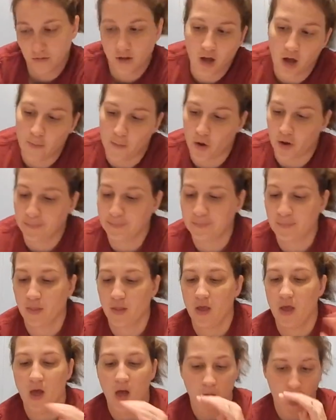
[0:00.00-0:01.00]
come
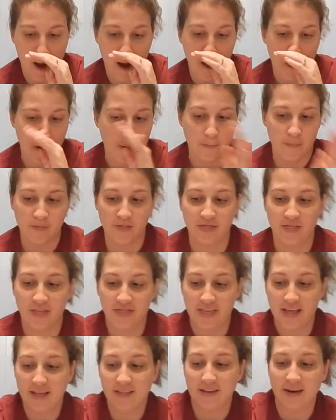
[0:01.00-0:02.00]
on. The
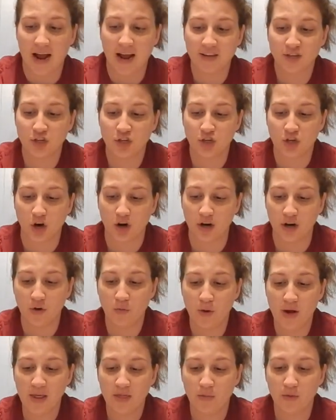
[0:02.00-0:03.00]
thing that I
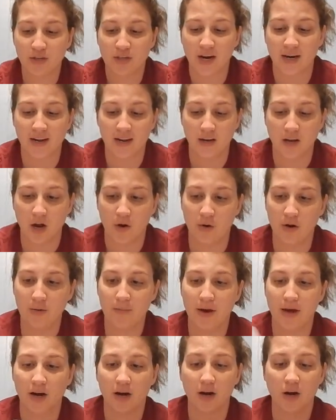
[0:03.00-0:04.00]
started with, which I didn't know any
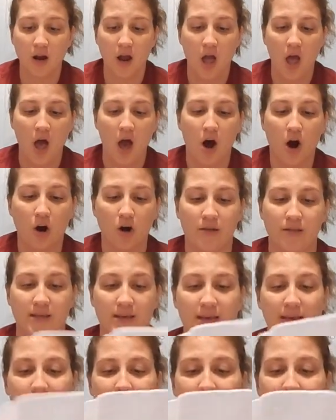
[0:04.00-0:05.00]
better, are
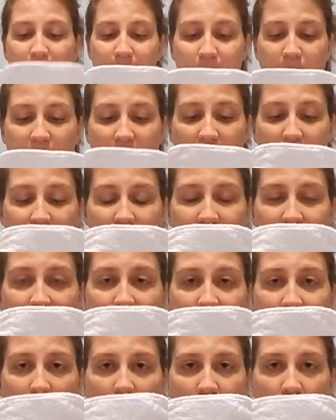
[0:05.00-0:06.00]
these. Okay,
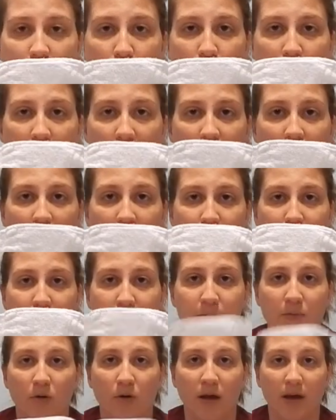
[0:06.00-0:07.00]
these are what a lot of
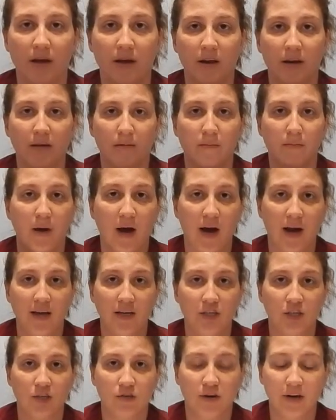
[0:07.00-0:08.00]
people in my
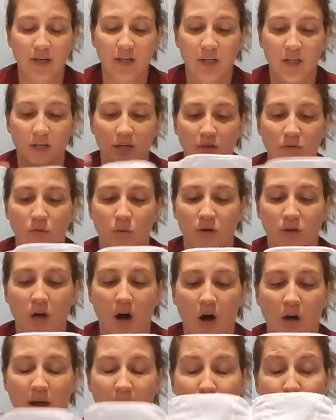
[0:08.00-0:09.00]
generation would
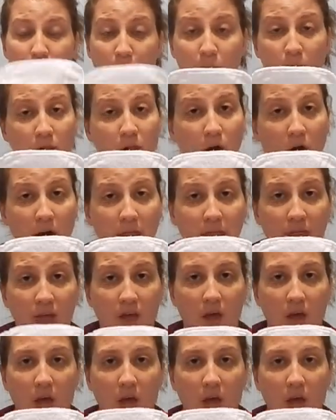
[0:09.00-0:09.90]
call a burp cloth,